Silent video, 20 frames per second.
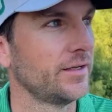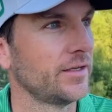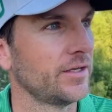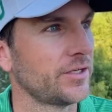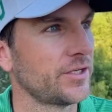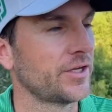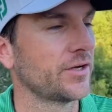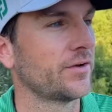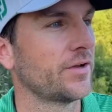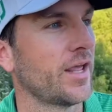
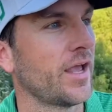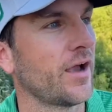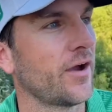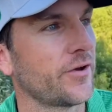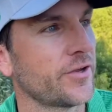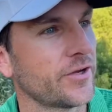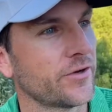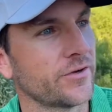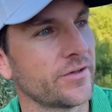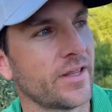you know, now
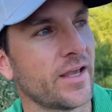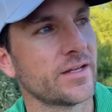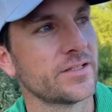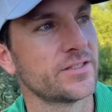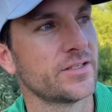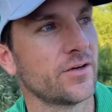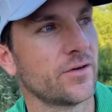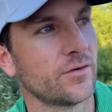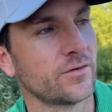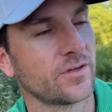you're in that
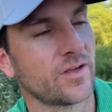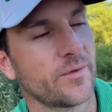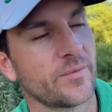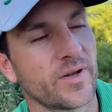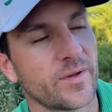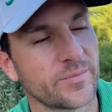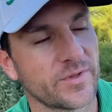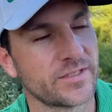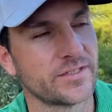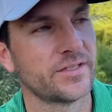zone coming
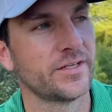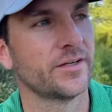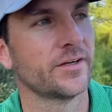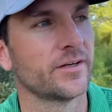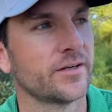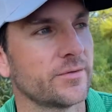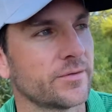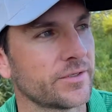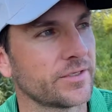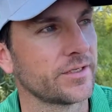up the
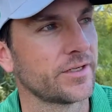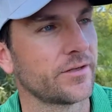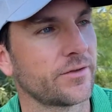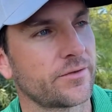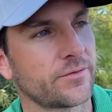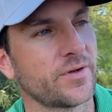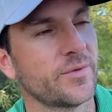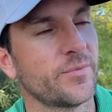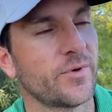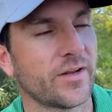tier where you could
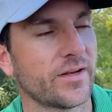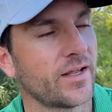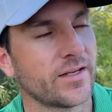three putt.